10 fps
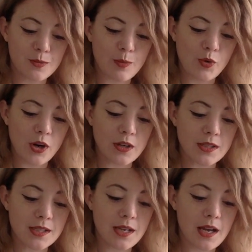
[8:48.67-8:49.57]
Remember, art
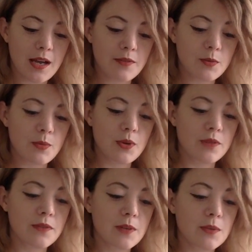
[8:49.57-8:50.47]
does not have to be perfect,